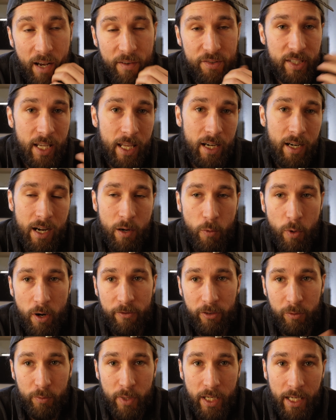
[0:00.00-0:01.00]
skated anywhere
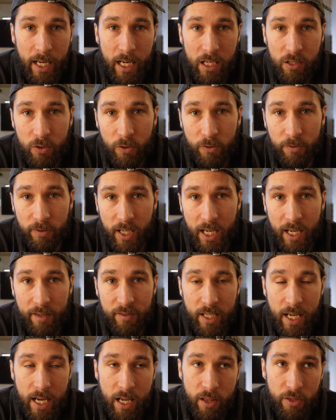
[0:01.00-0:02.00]
from like
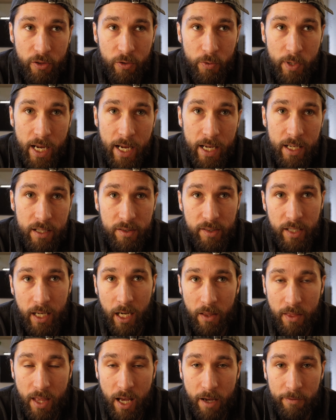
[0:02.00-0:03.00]
8.25 to 8.38,
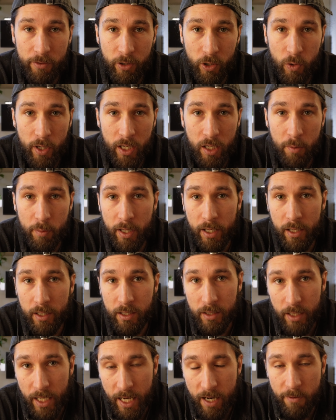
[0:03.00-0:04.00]
skated that for quite a
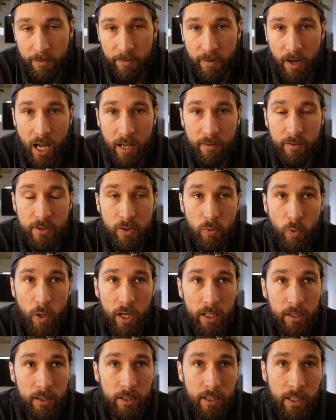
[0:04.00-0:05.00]
bit, 8.5 as
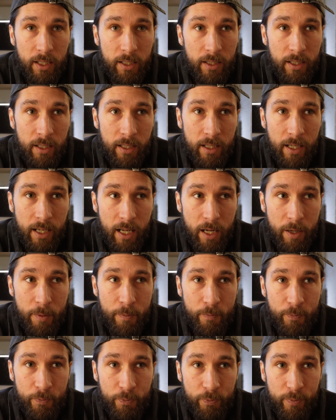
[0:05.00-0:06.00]
well.
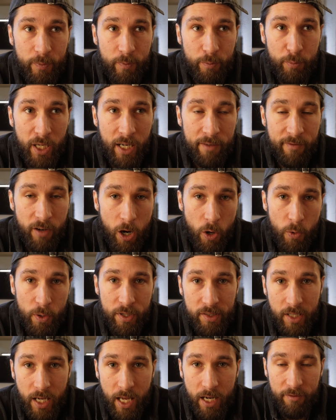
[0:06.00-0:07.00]
But I've
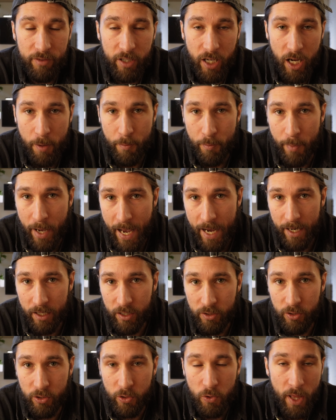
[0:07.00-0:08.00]
always kind of come
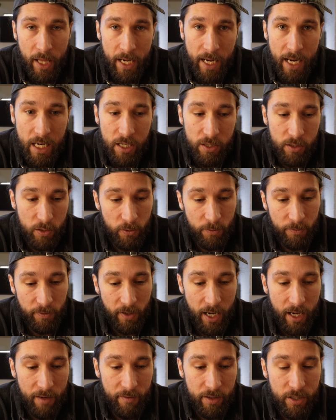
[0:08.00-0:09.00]
back to that
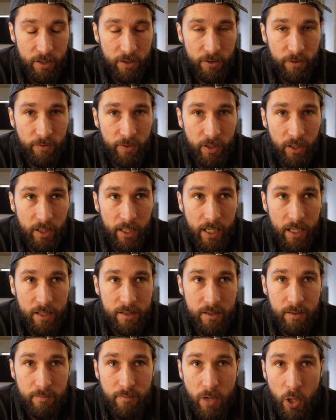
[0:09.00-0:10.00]
8.25. I just feel like
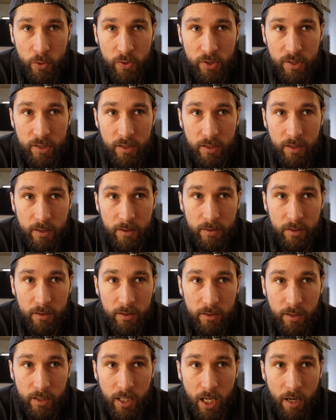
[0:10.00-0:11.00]
it's the most
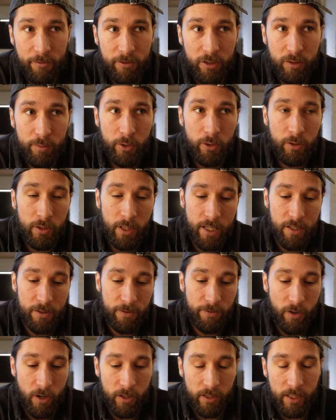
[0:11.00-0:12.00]
comfortable as
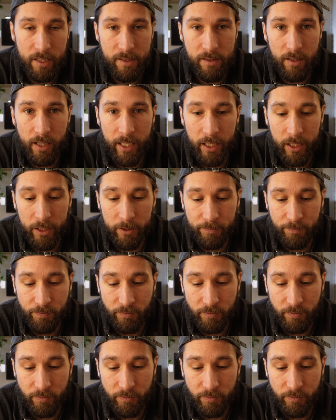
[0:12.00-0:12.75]
far as like